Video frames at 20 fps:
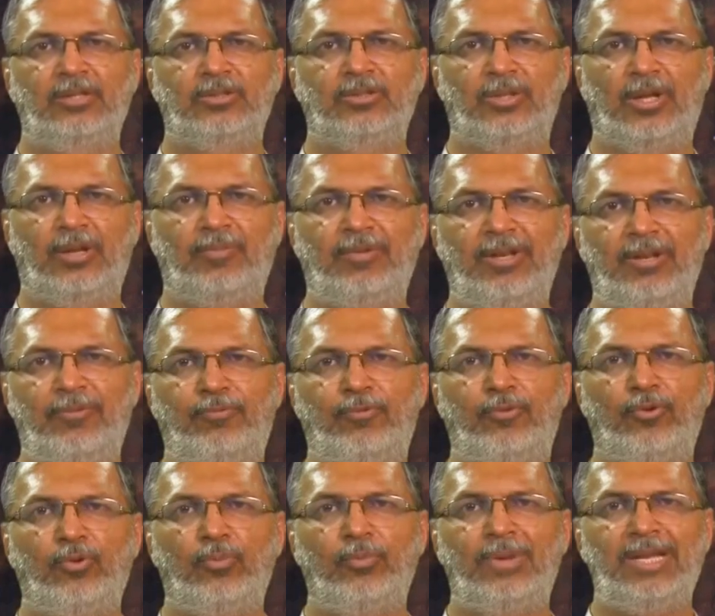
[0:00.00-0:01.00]
So, every
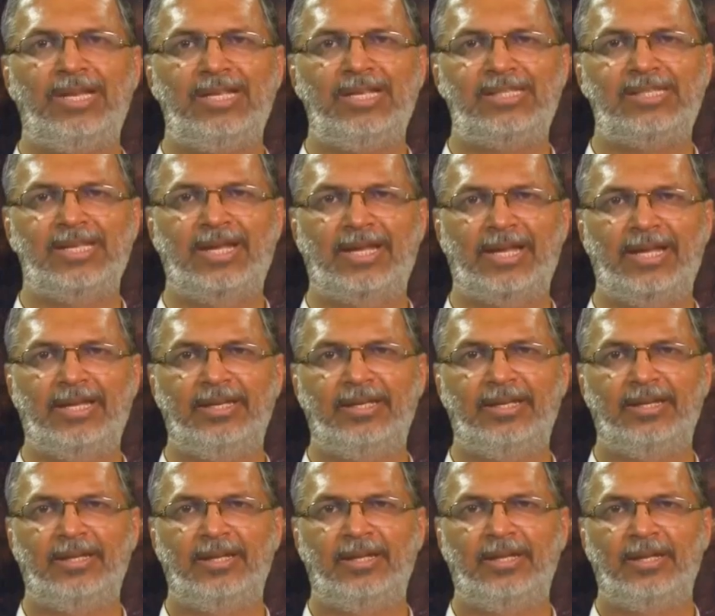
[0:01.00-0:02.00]
few millisecond
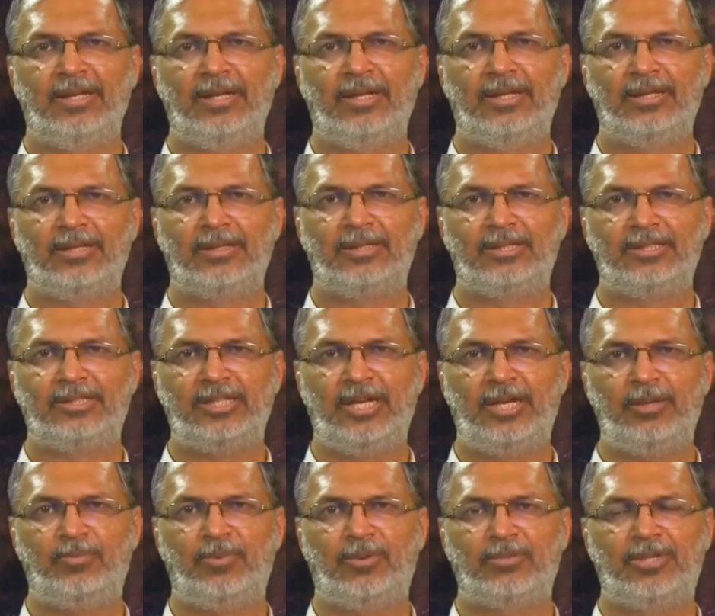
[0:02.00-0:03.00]
the
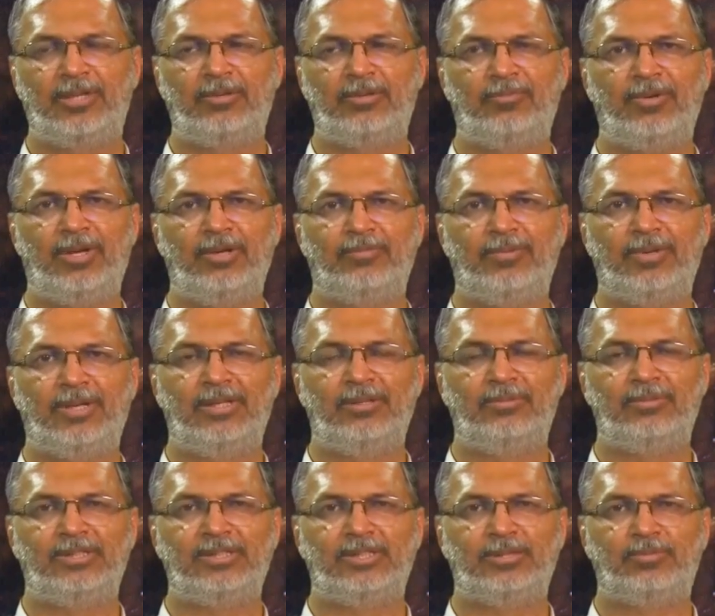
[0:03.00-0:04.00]
shape of that wavefront
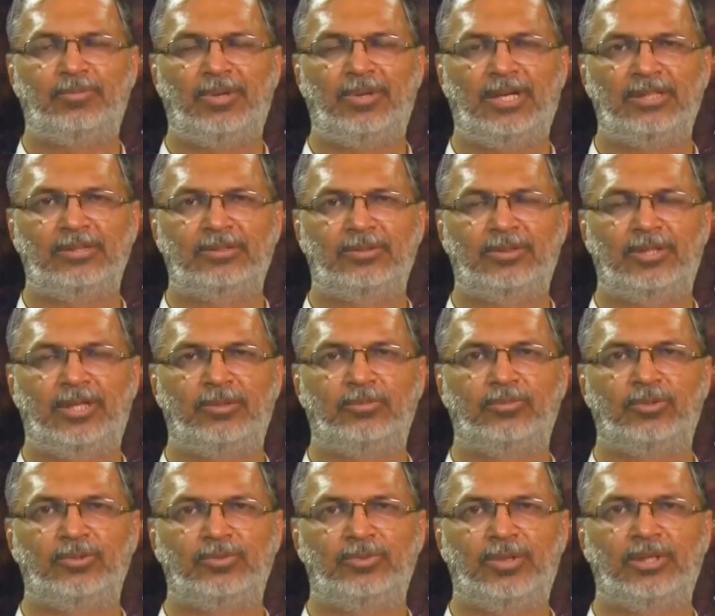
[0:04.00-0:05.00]
which has passed through the
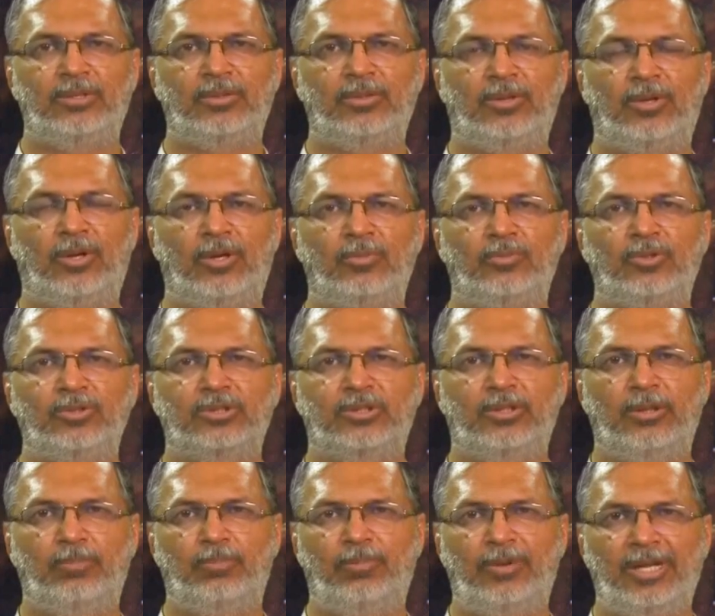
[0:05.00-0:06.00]
atmosphere almost
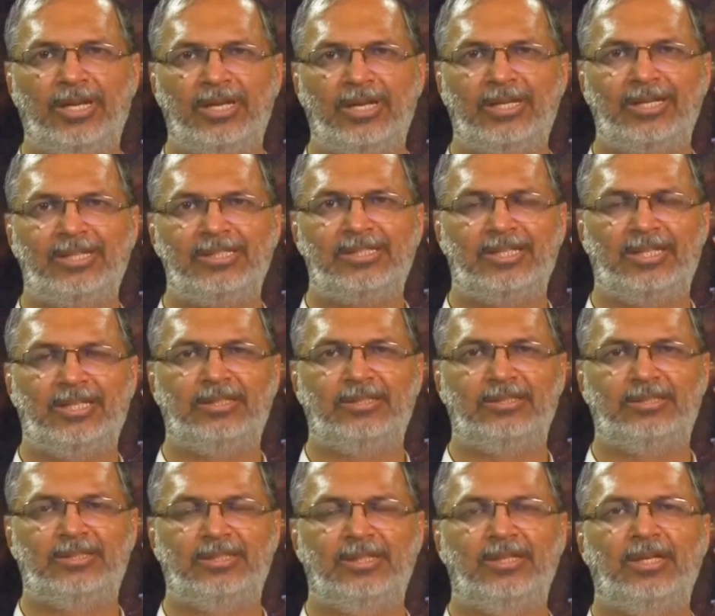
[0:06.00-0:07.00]
completely
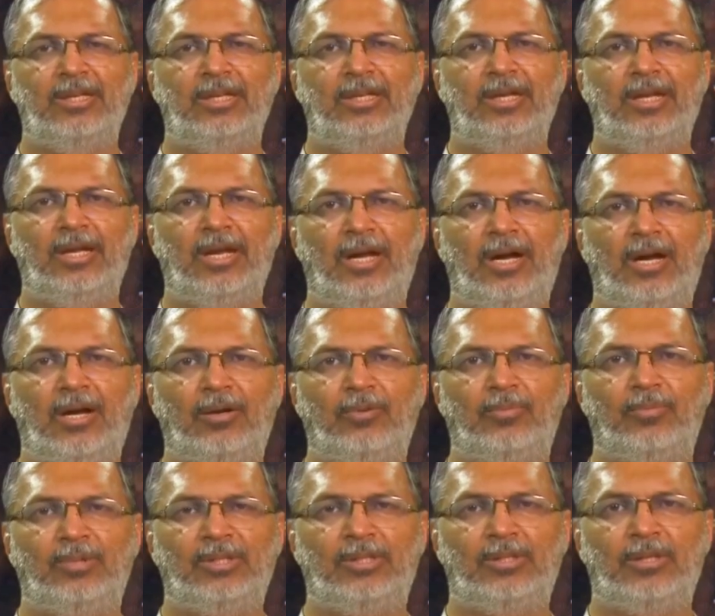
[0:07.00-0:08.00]
changed
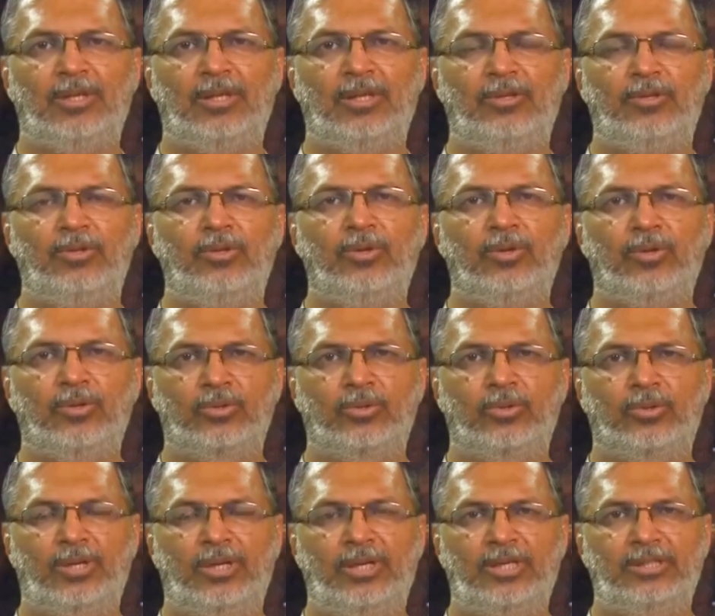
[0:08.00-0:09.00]
with no
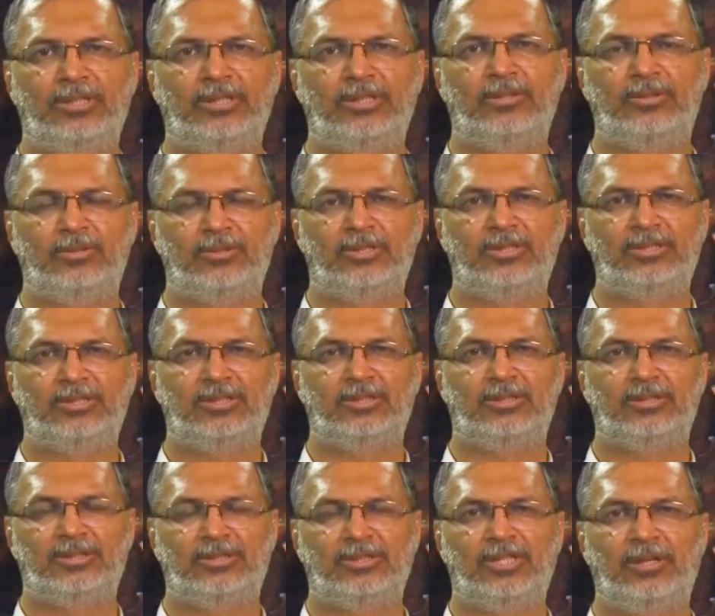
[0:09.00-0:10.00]
correlation to
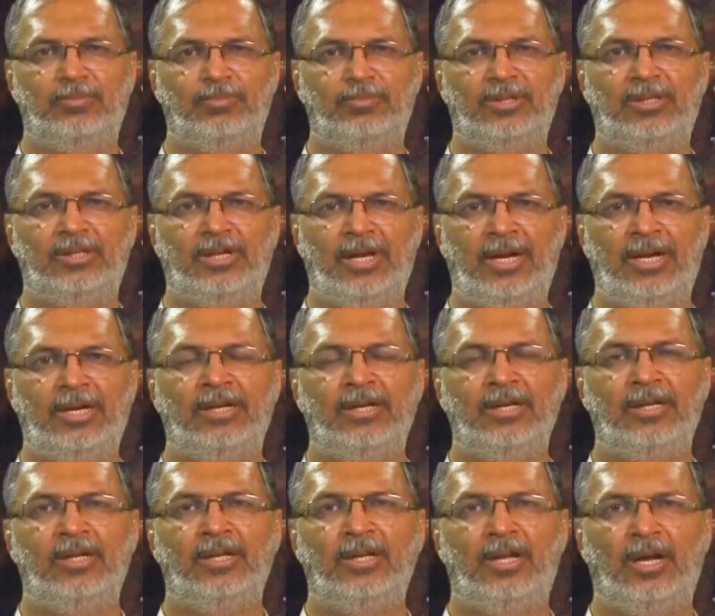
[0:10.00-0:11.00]
the shape it had
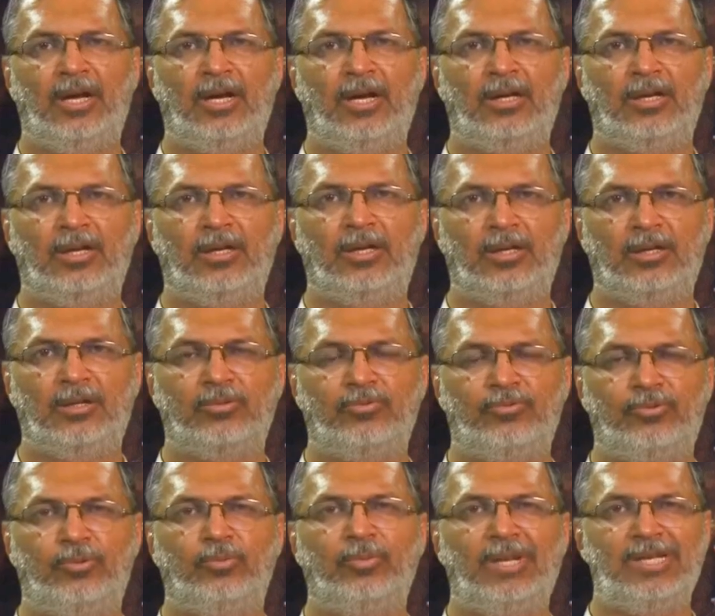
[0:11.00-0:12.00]
a
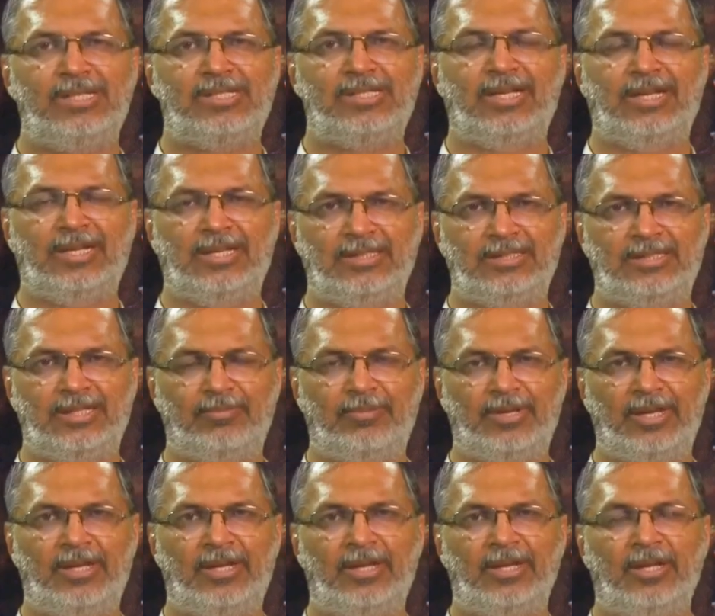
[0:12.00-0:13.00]
few milliseconds
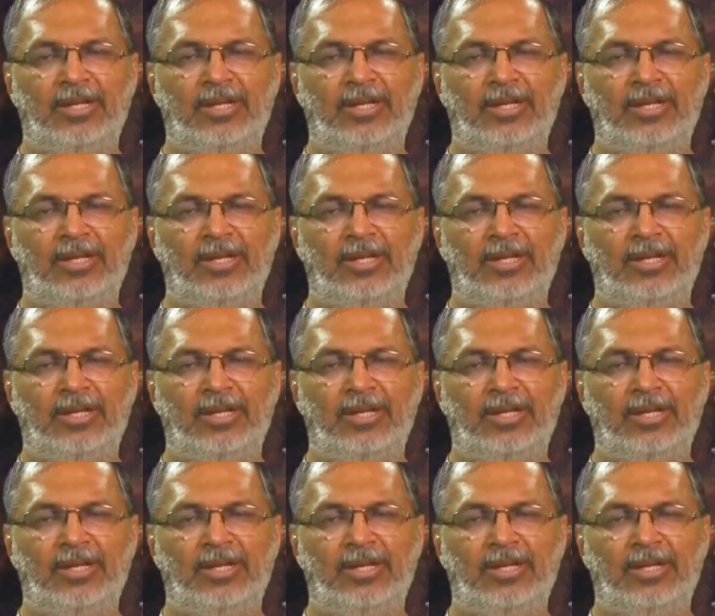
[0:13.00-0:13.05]
away.